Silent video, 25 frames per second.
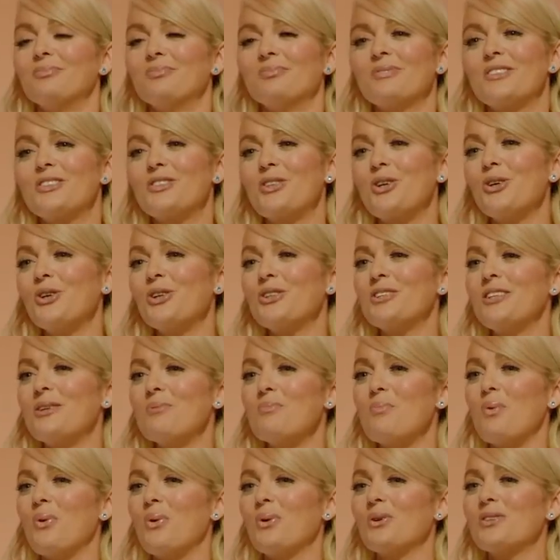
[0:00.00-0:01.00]

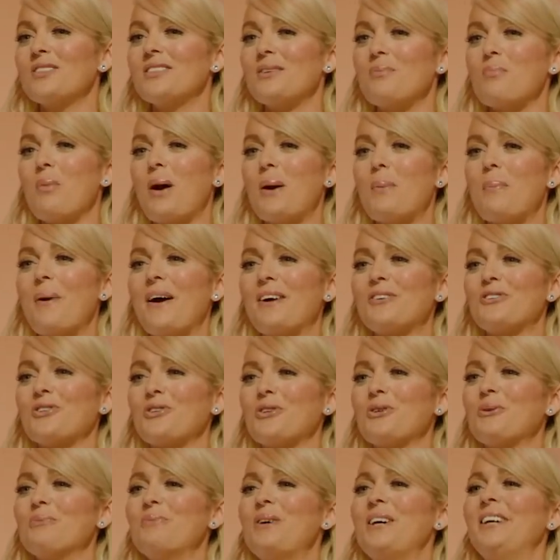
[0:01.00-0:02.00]
skirting boards in my
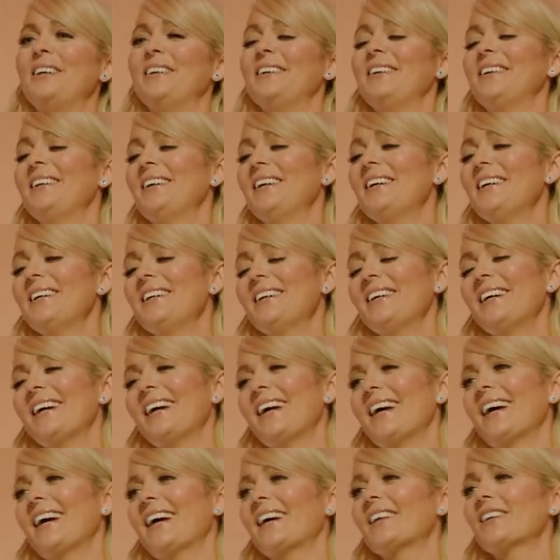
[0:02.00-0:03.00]
bedroom
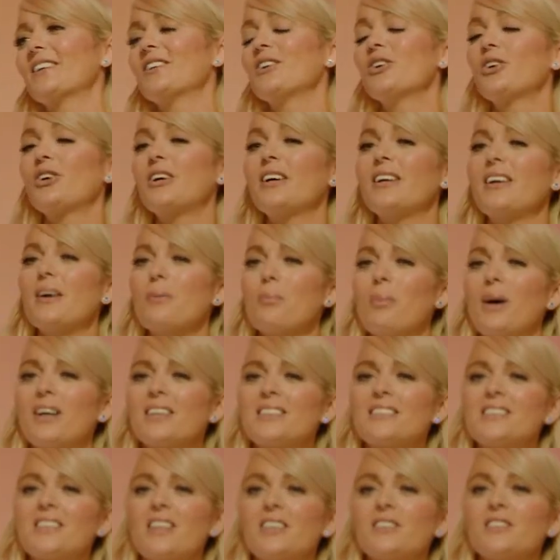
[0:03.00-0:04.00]
and looking at
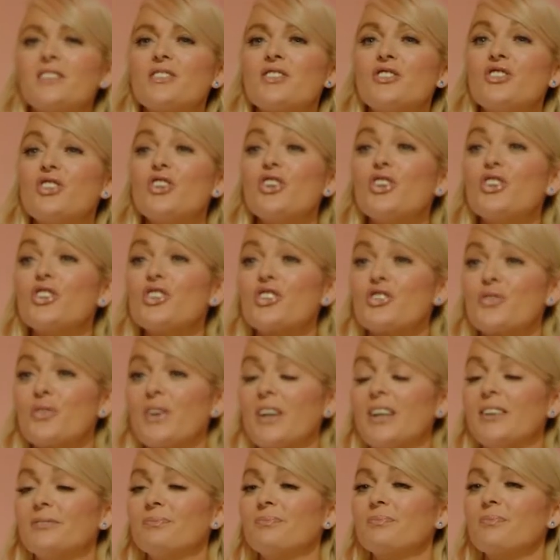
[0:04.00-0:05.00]
my son's
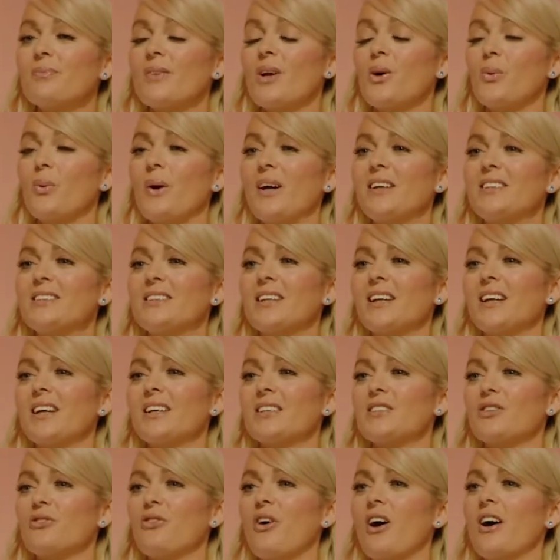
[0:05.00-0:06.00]
nursery, awaiting
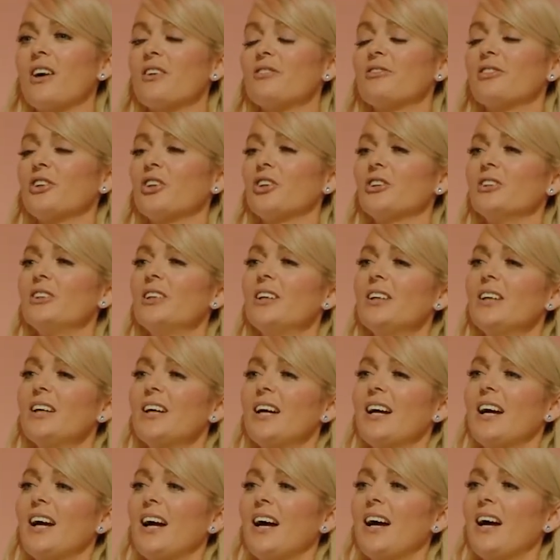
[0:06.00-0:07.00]
his arrival.
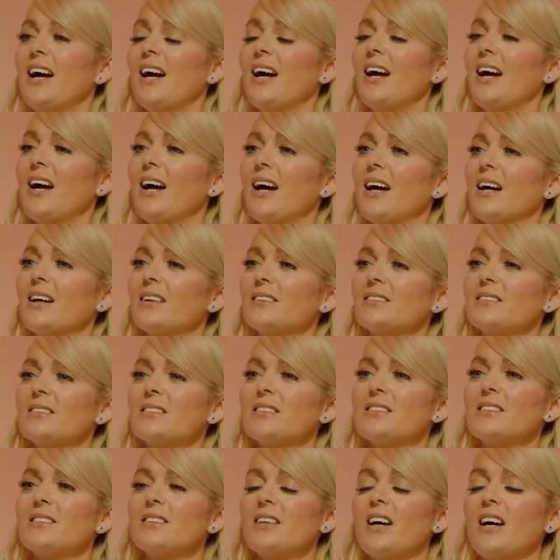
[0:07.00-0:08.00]

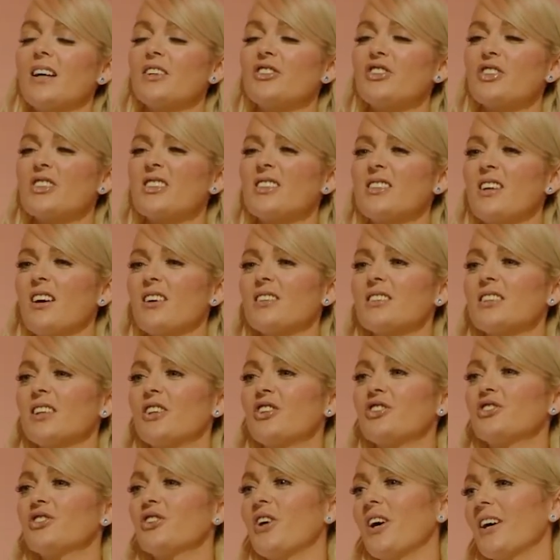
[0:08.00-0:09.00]
And I just
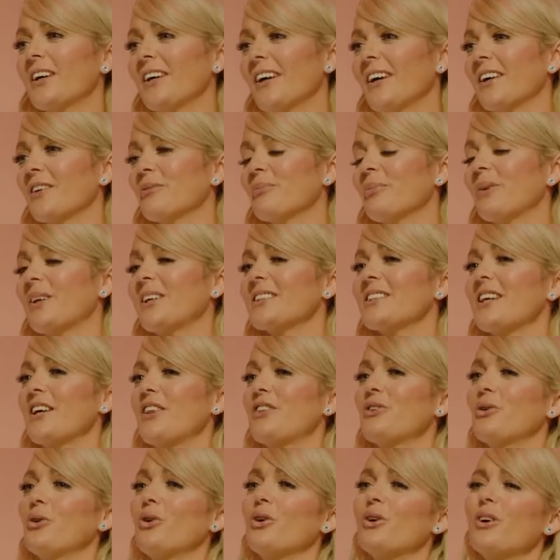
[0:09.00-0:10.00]
started crying because I
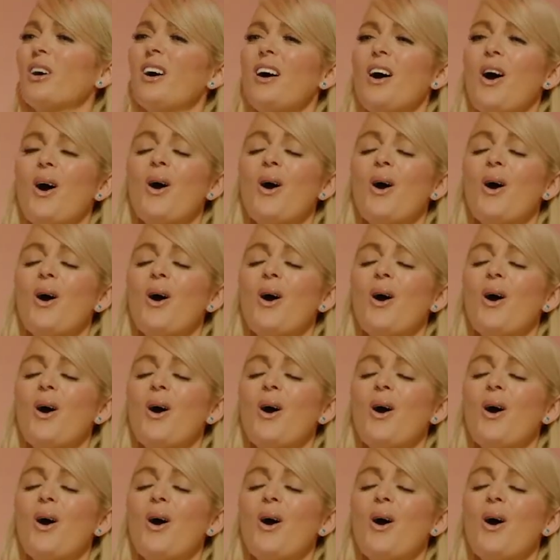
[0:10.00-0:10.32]
thought,